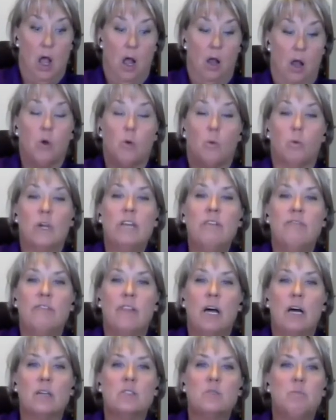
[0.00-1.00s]

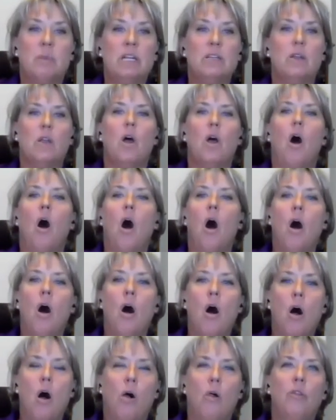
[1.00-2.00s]
reflux, but
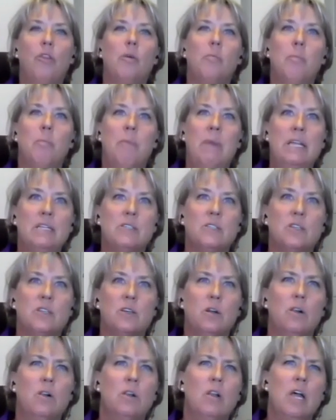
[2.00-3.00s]
all the
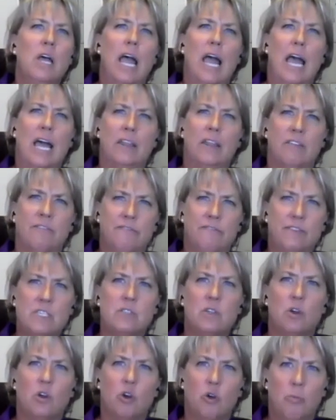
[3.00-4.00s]
mental and the
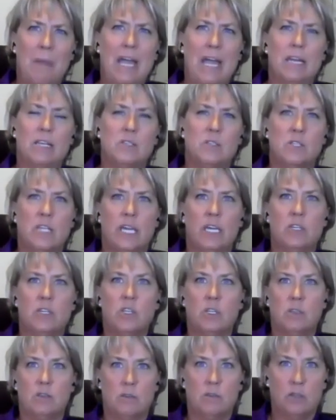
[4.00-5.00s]
physical
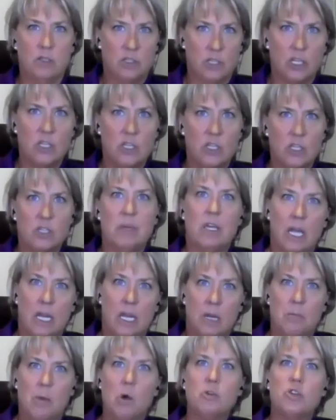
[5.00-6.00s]

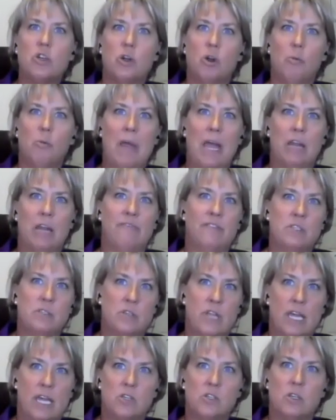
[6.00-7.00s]
and emotional
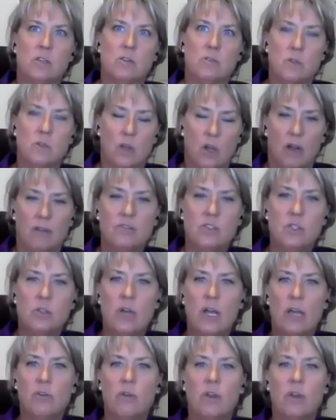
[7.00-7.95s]
manifestations of stress and